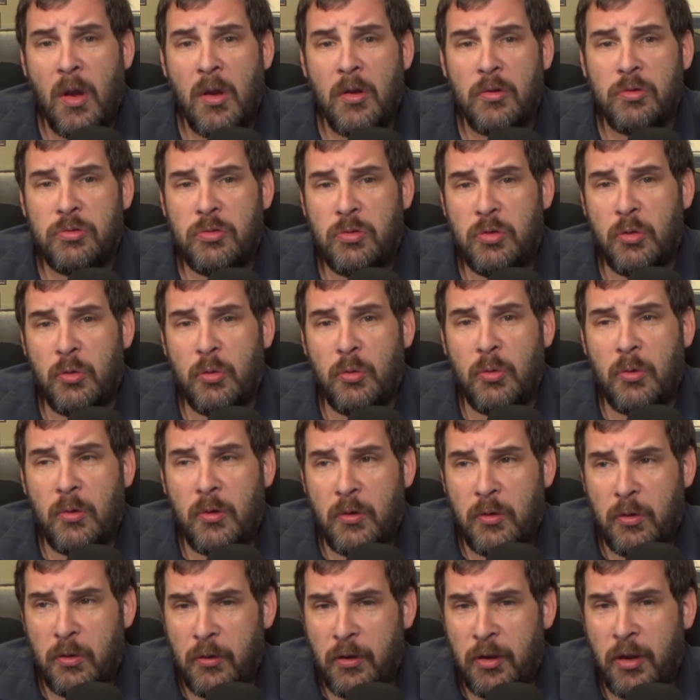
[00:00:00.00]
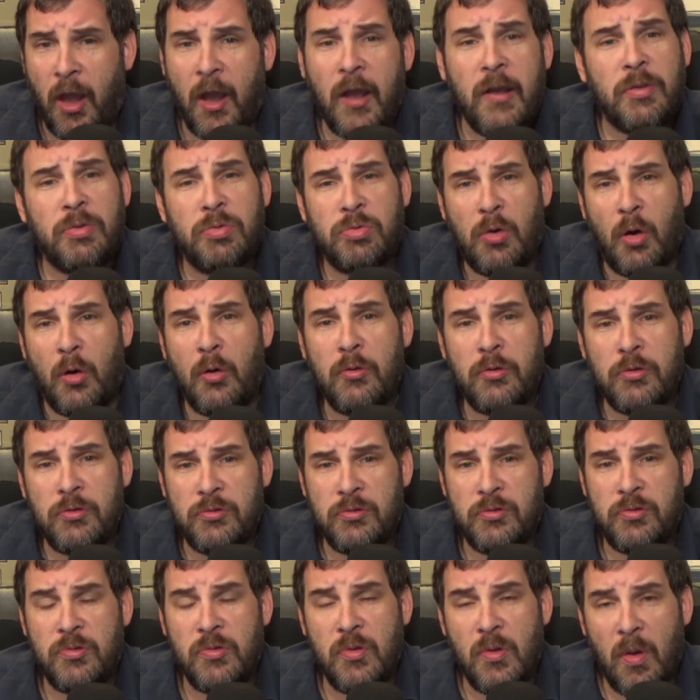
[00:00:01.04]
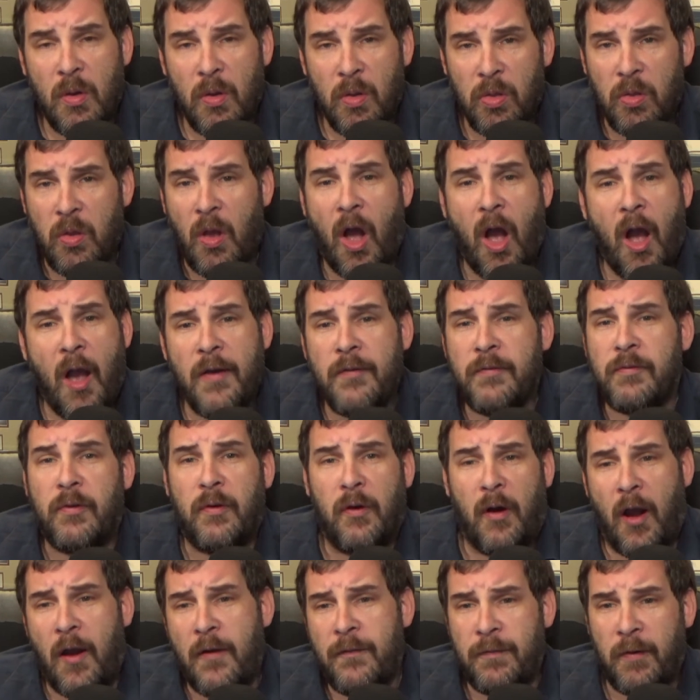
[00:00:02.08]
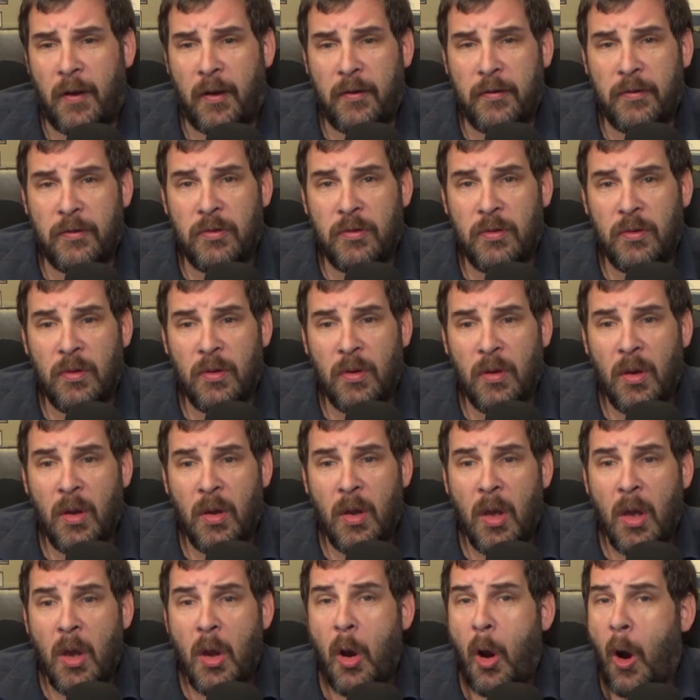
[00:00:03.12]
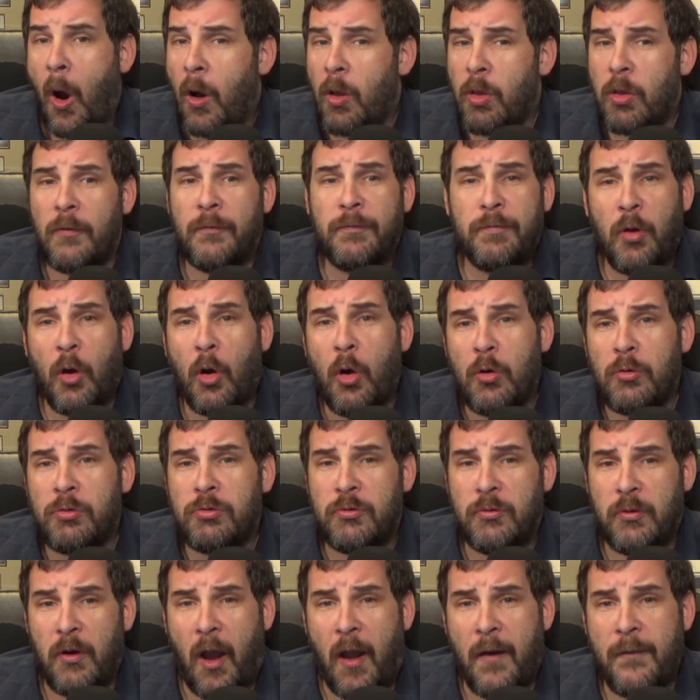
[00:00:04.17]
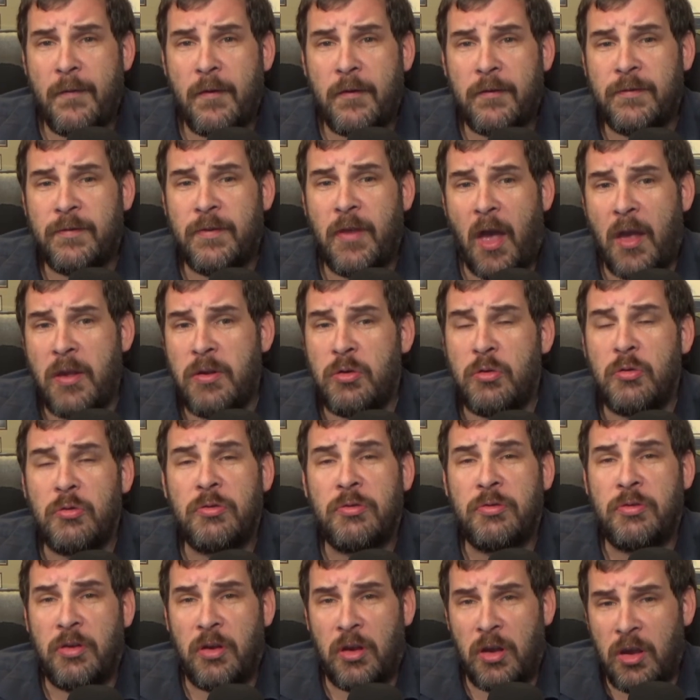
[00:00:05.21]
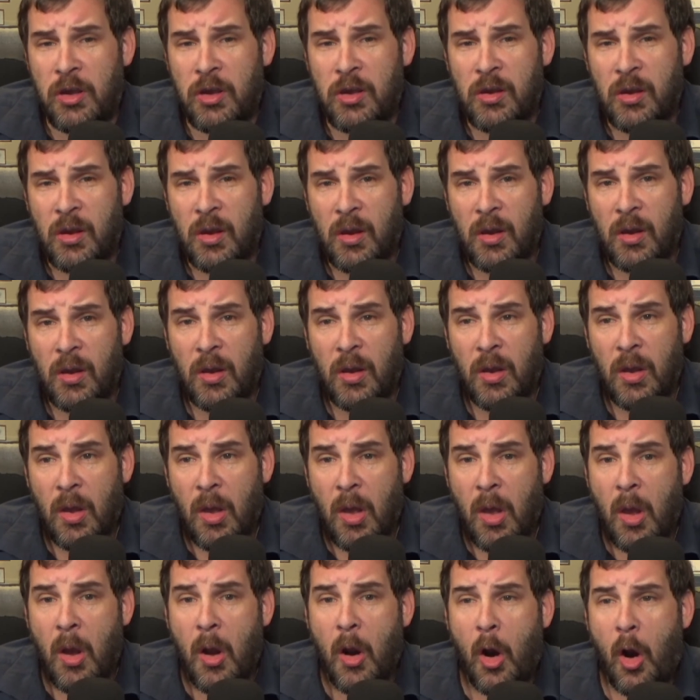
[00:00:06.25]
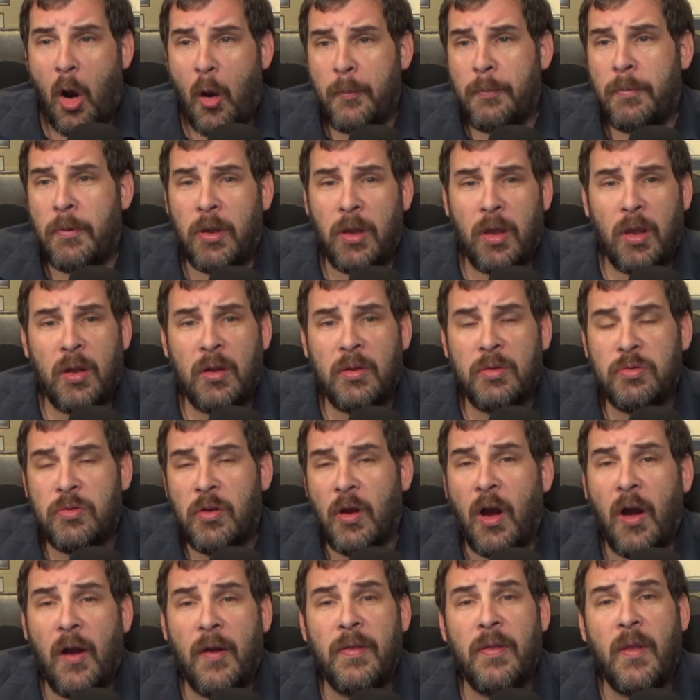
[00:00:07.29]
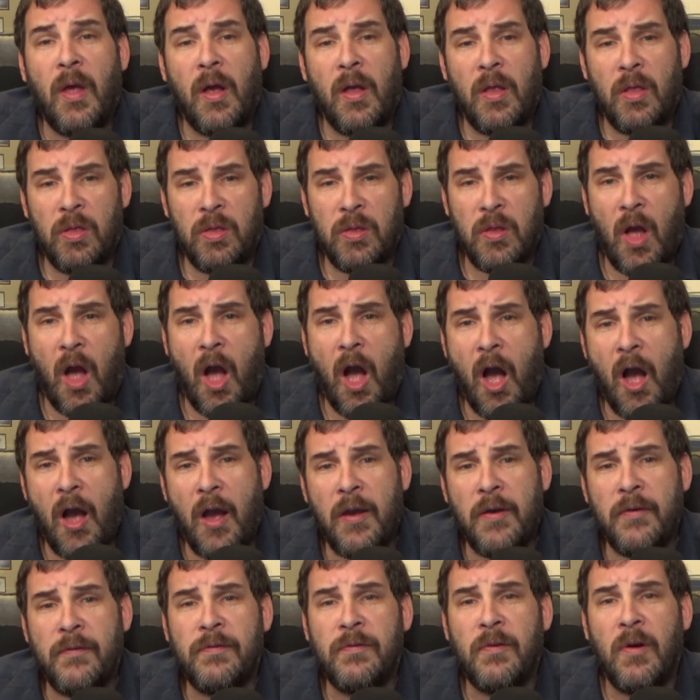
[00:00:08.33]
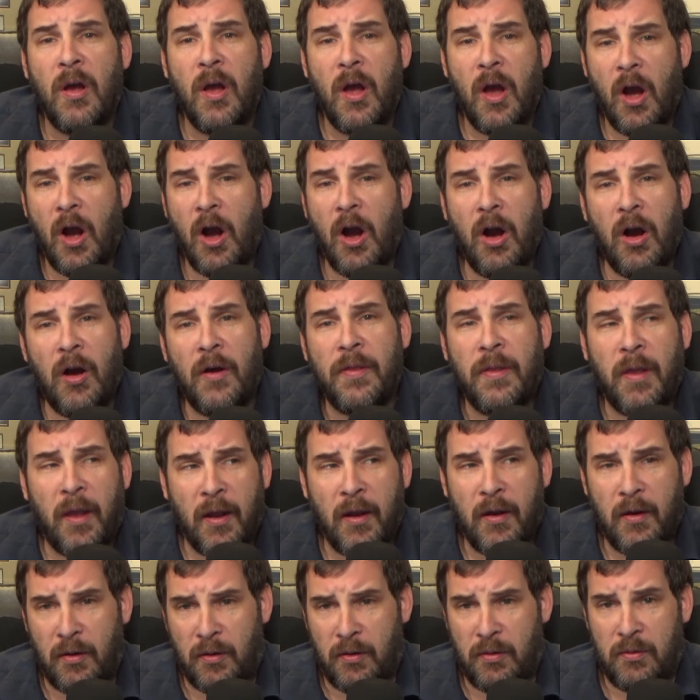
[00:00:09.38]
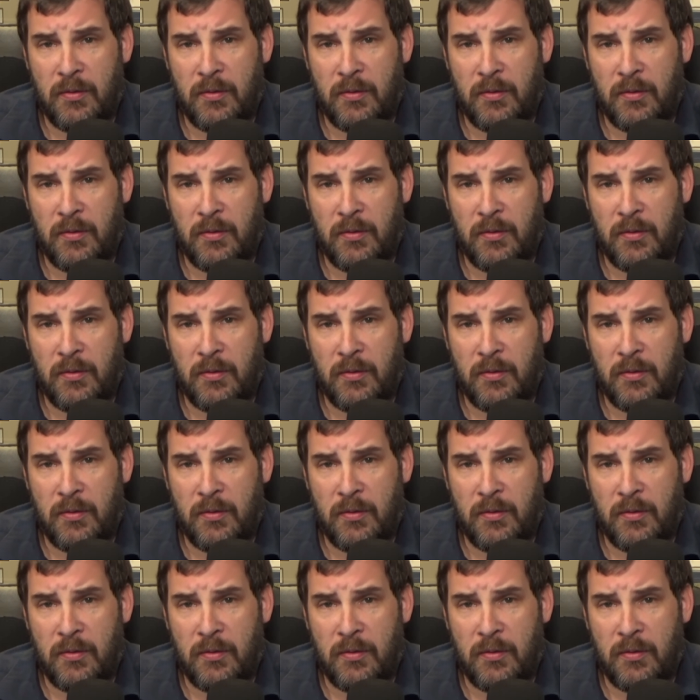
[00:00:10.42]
to create those live graphics. All of those graphics that you see are being done live on air.